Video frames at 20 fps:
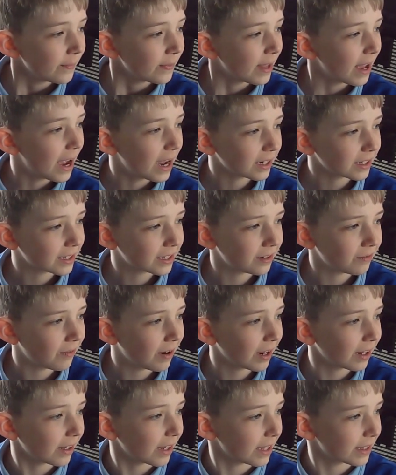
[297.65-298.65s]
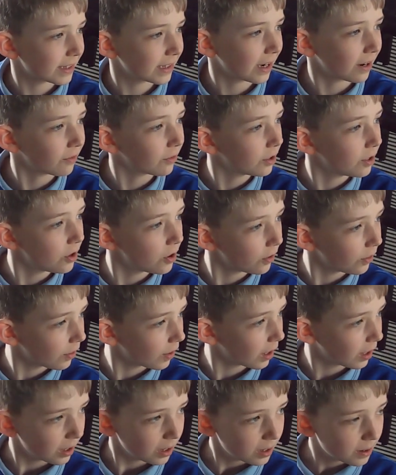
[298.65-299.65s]
Xerik let out
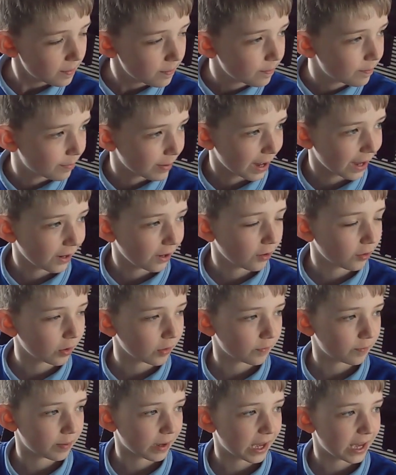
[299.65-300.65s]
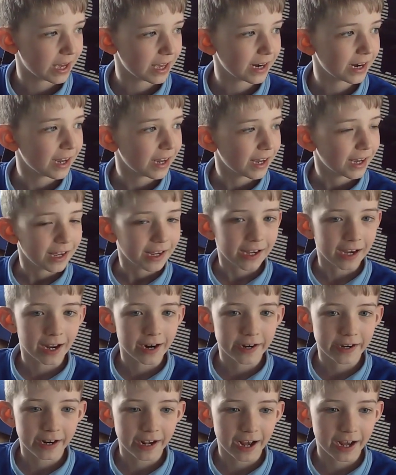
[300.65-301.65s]
another bellow of pain,
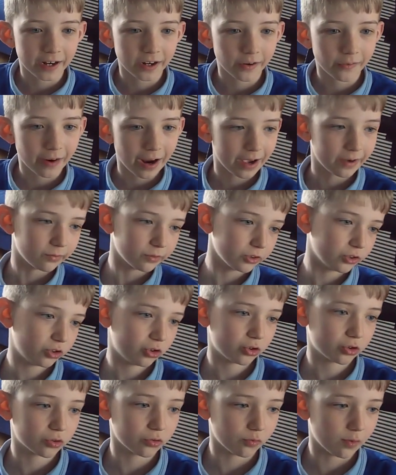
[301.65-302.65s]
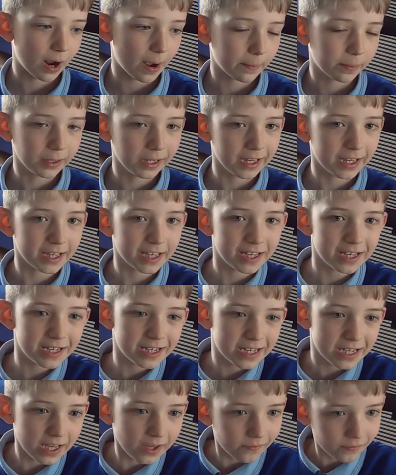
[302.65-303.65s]
and Anoret was scrabbling
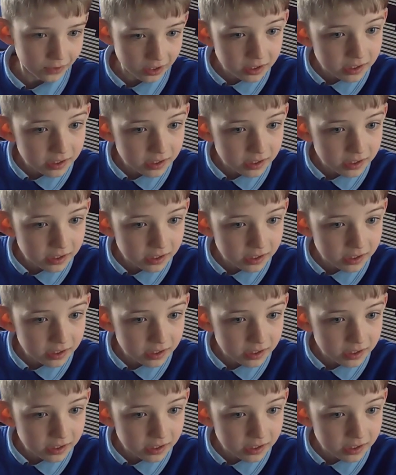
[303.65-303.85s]
even